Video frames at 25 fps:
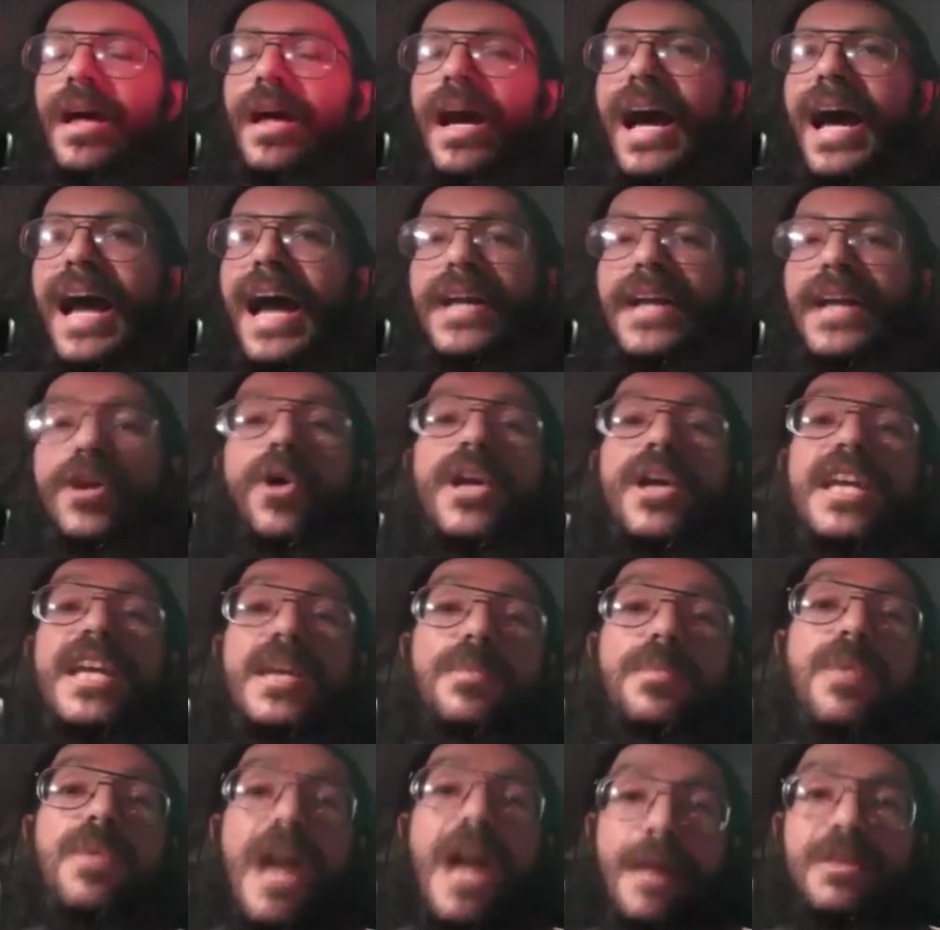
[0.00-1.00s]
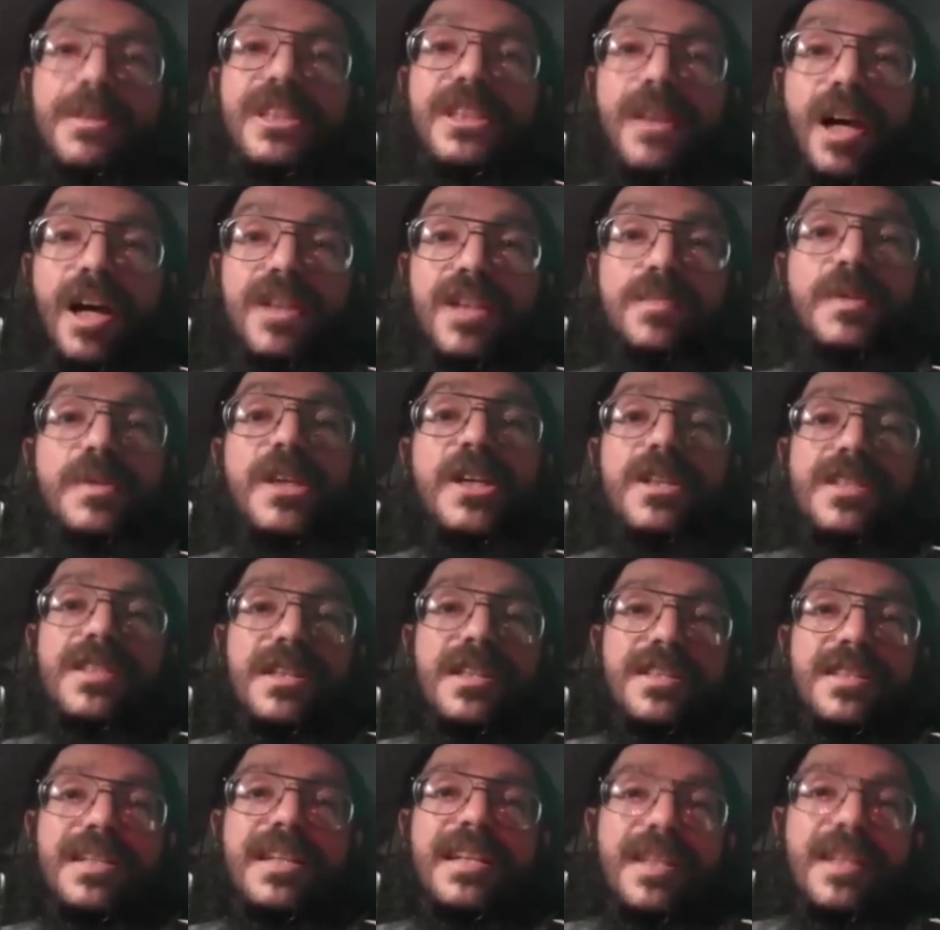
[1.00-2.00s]
I know he probably does because
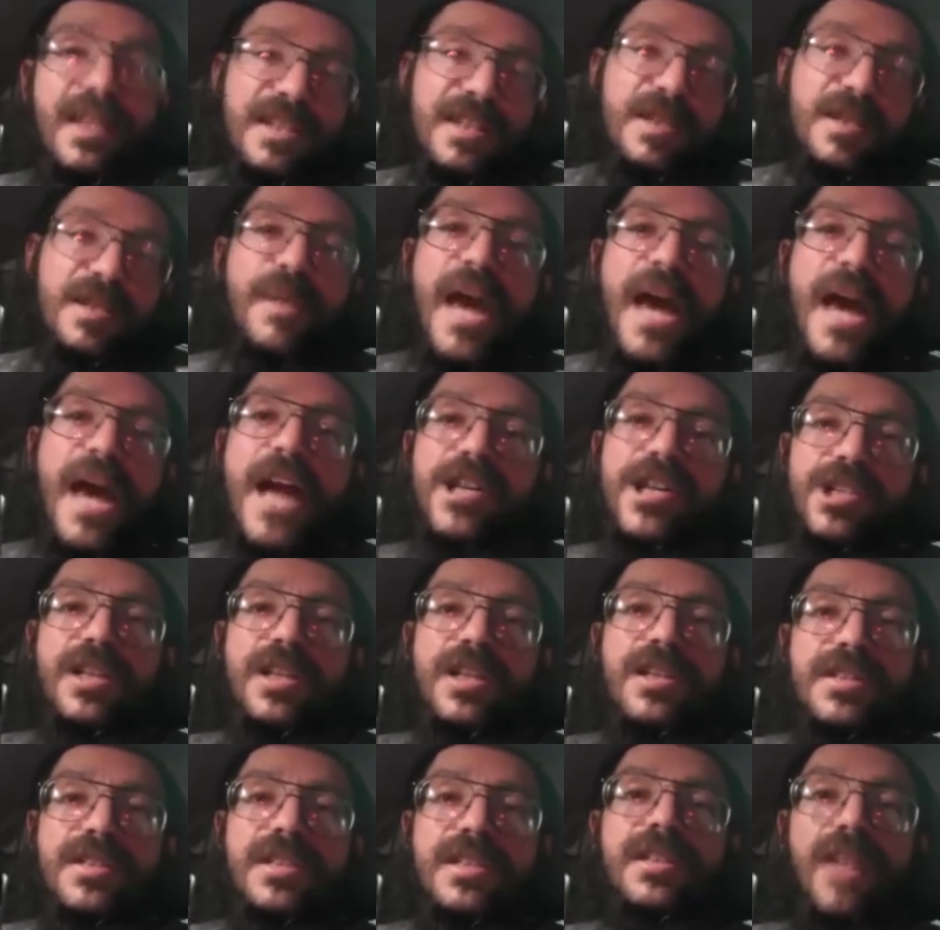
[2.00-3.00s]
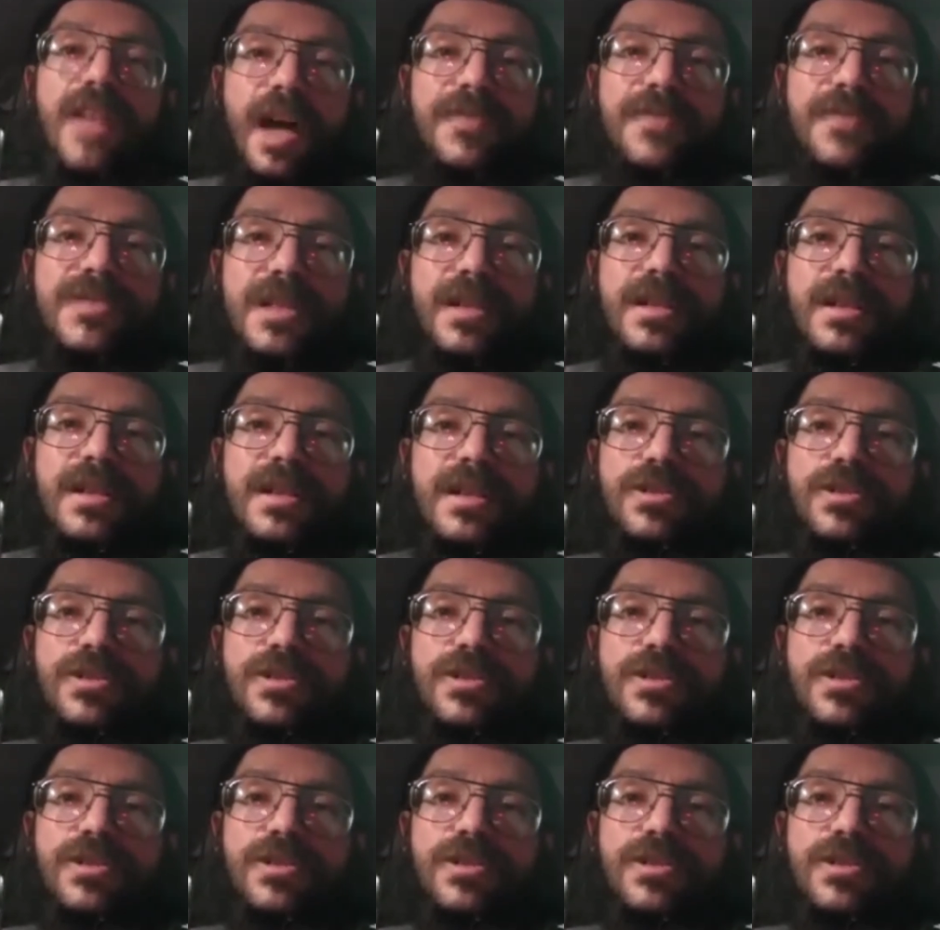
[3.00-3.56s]
it's a passion of his. He loved it.